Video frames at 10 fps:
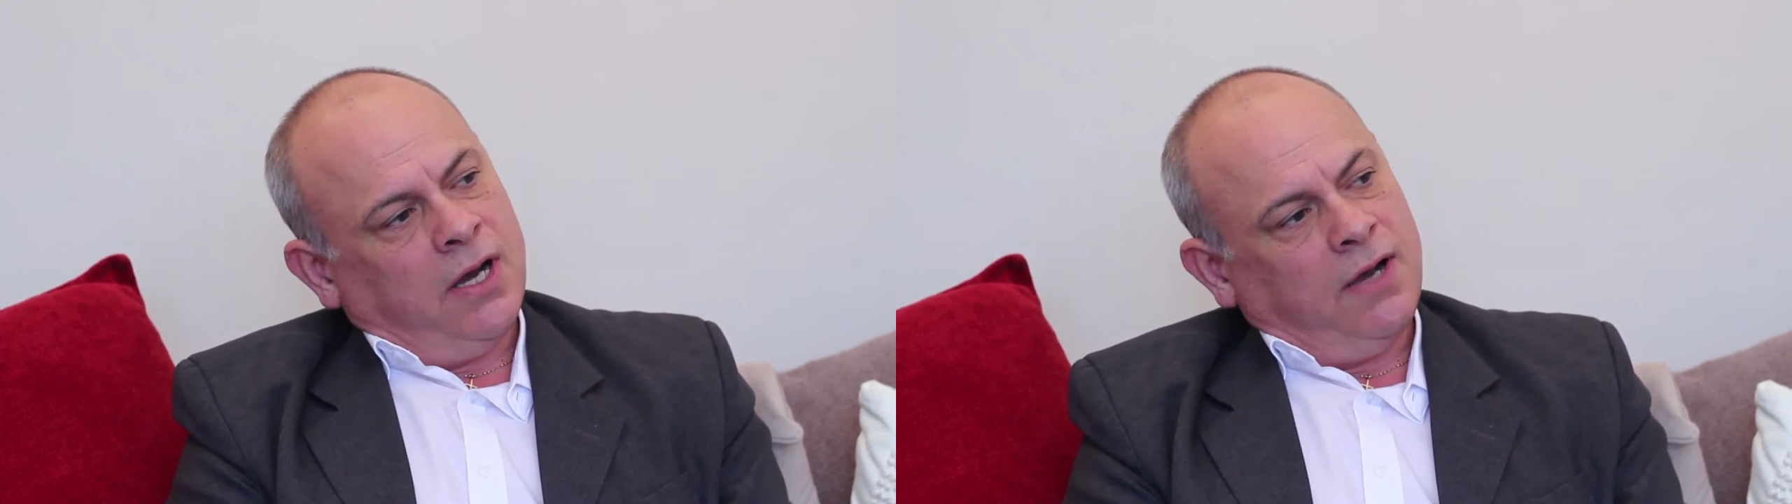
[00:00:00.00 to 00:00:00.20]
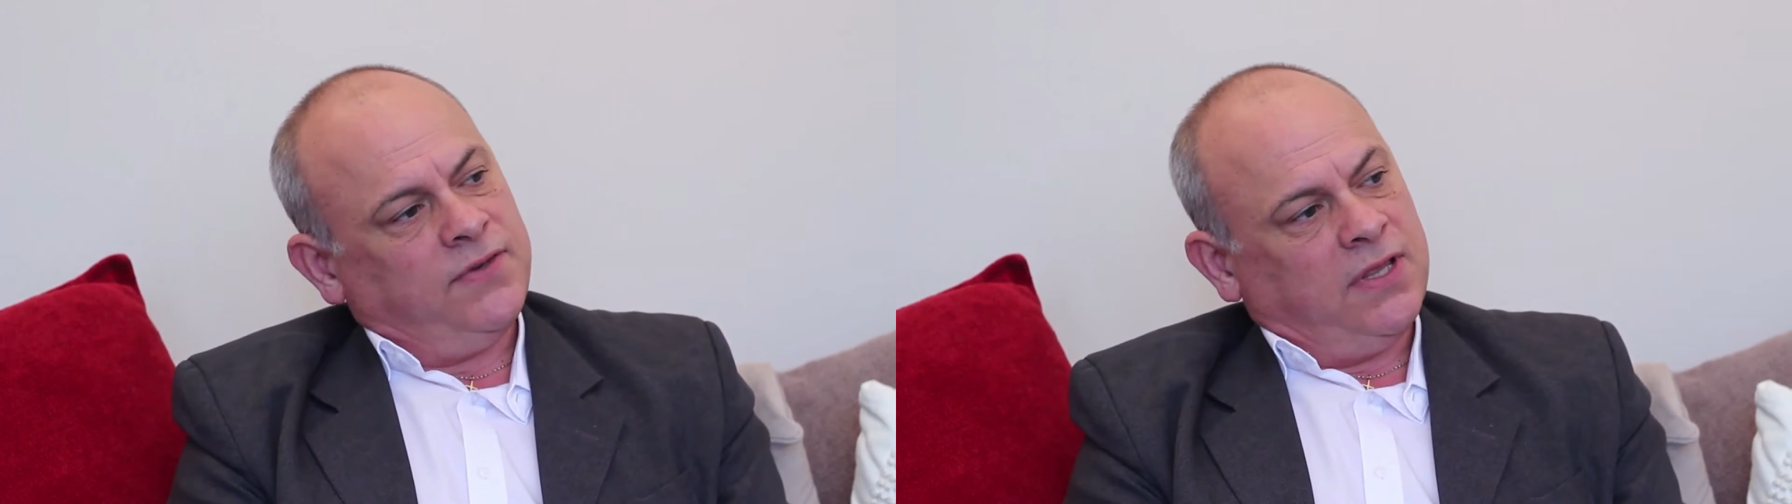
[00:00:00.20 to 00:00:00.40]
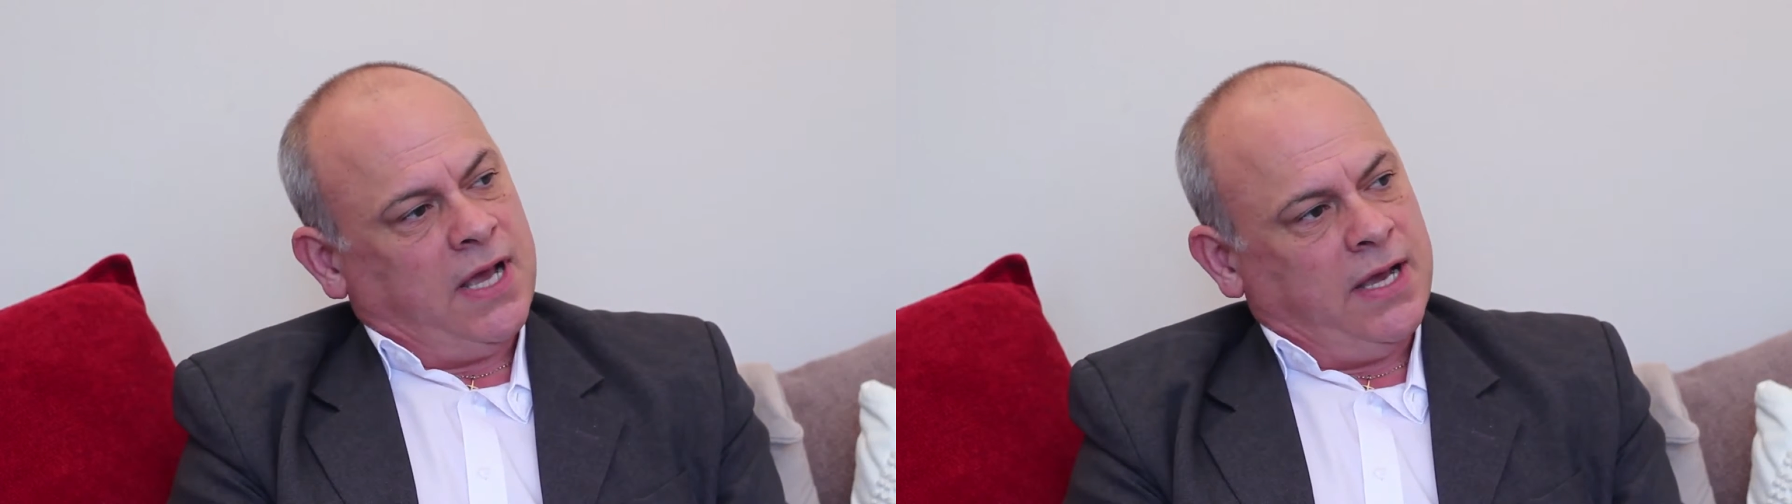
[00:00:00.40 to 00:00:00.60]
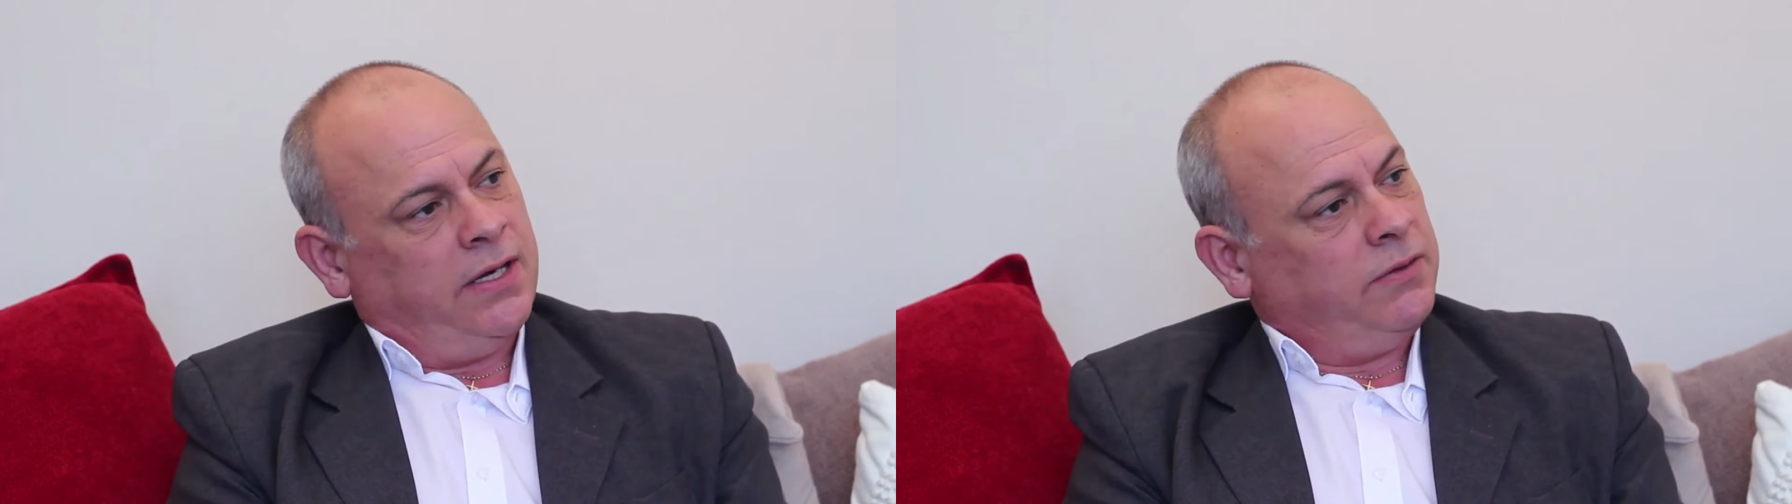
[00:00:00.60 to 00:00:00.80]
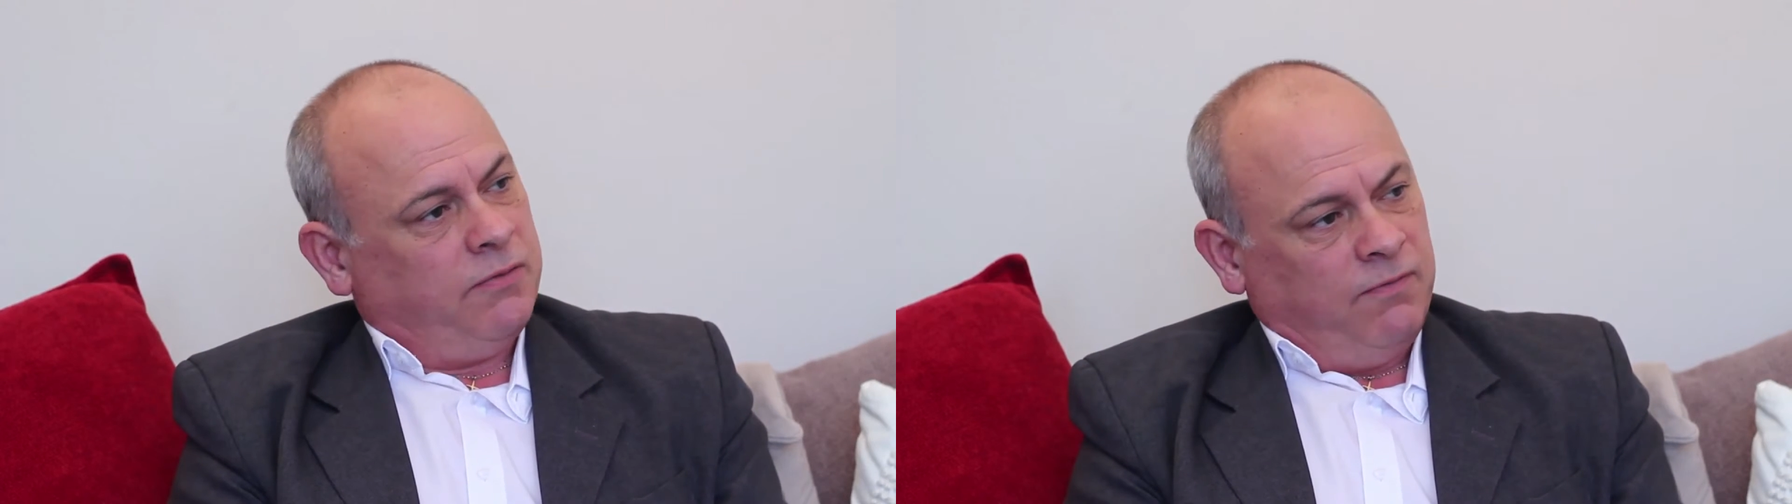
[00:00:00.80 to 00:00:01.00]
after that
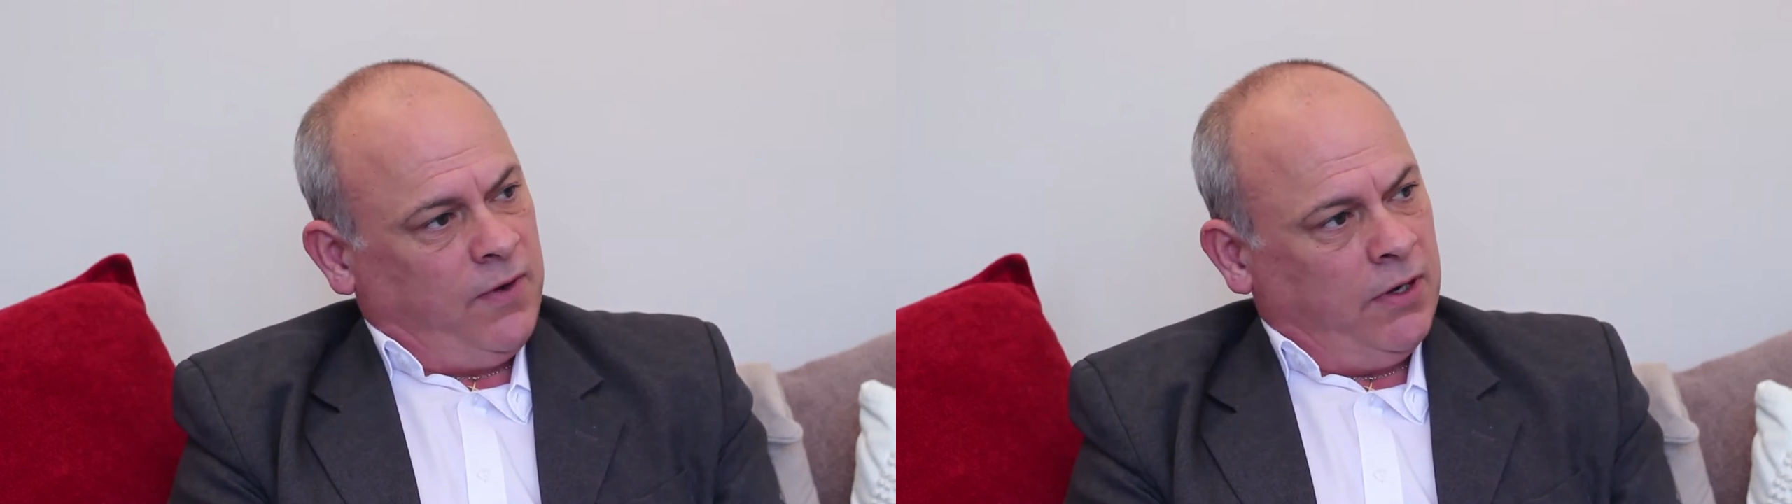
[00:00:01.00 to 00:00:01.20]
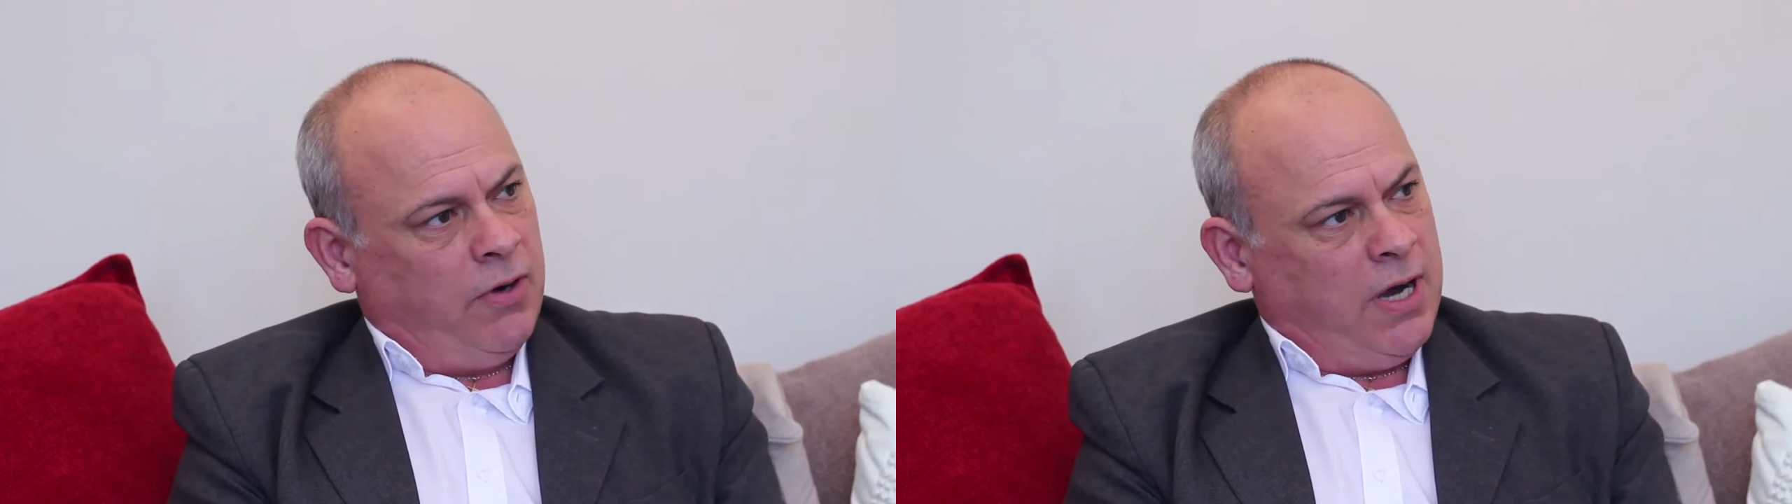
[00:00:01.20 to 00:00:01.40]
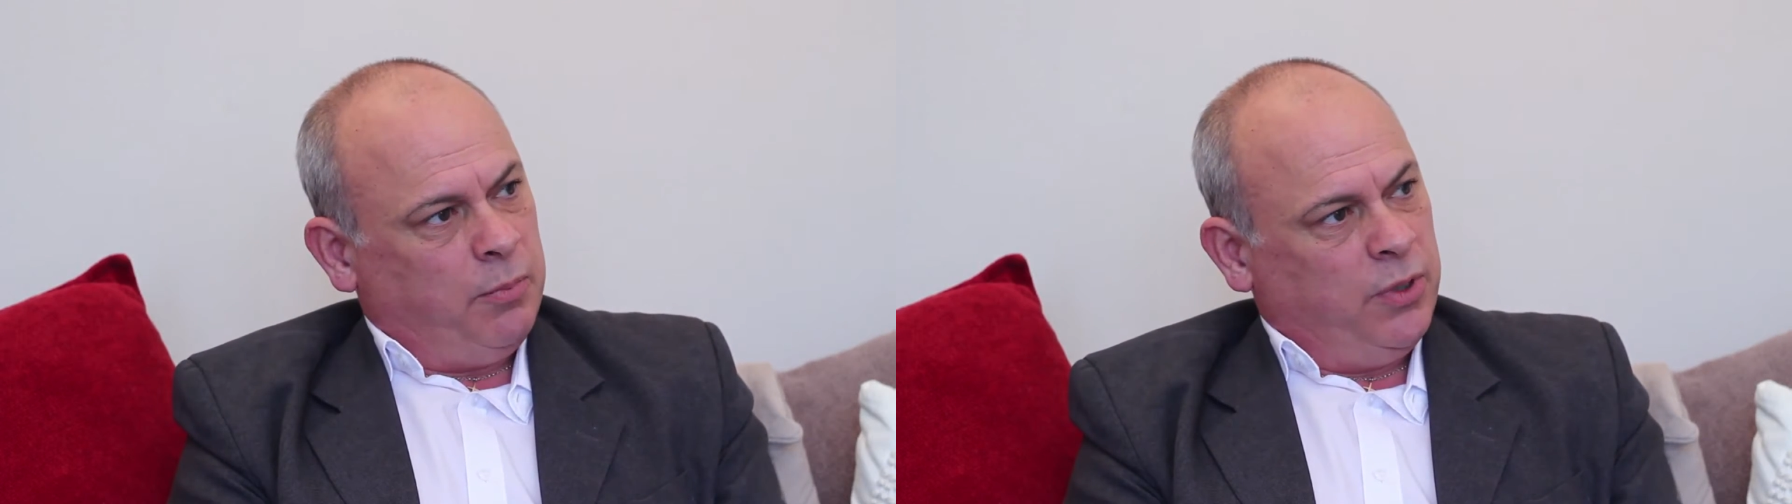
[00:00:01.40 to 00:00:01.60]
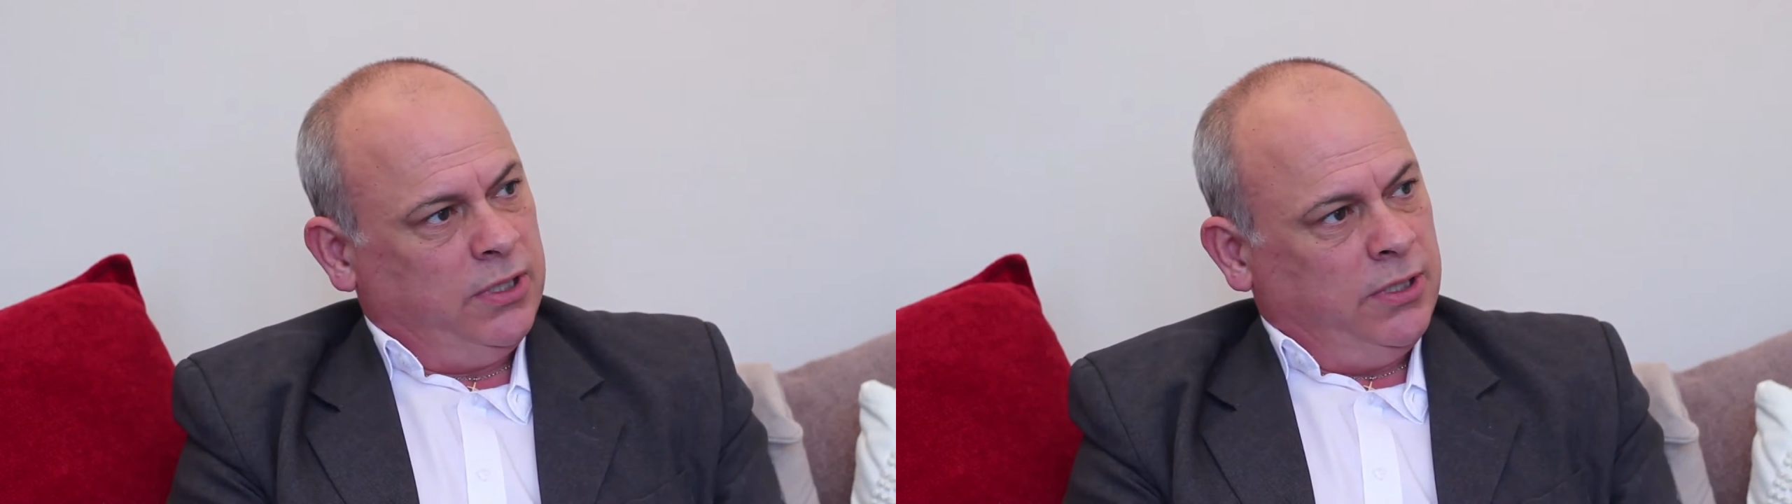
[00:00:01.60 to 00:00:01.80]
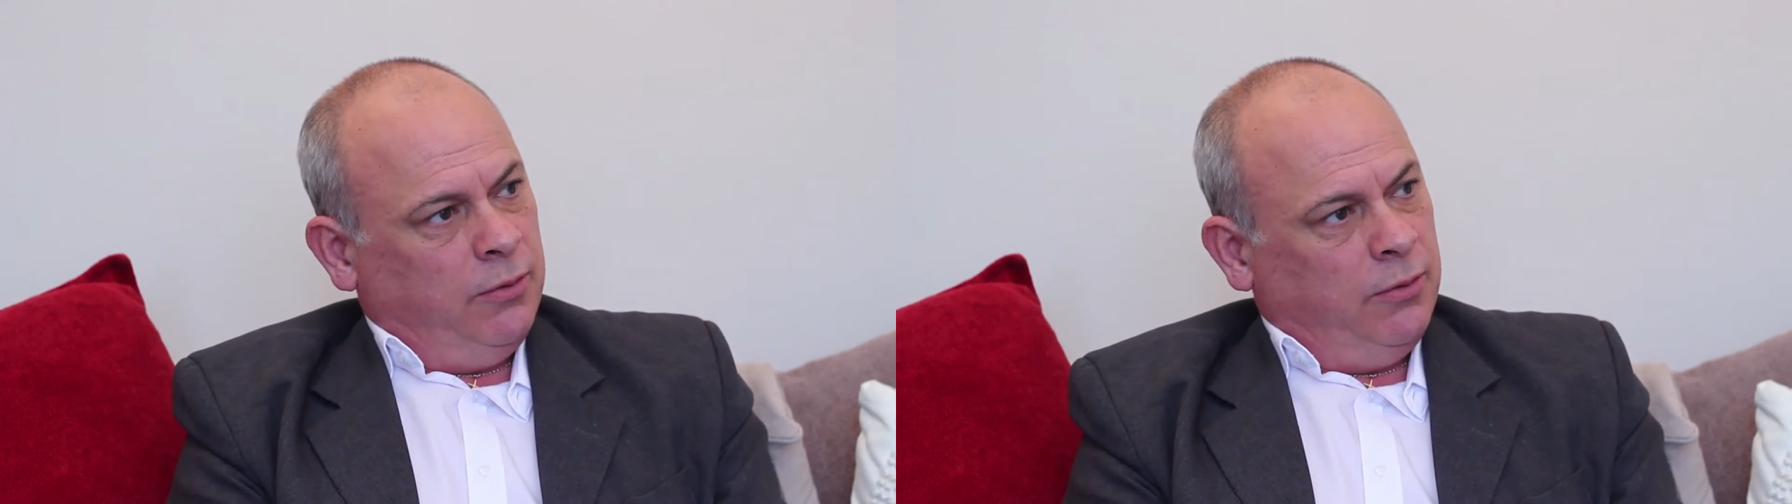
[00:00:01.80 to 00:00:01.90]
I can follow up,